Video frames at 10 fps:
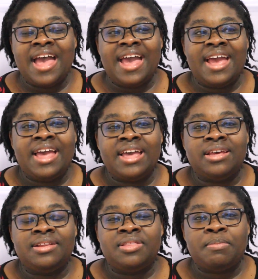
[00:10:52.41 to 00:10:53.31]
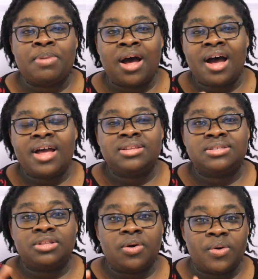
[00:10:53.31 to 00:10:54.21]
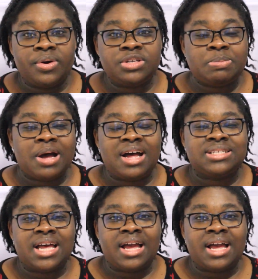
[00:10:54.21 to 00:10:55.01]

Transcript: And the pots, the orange pots,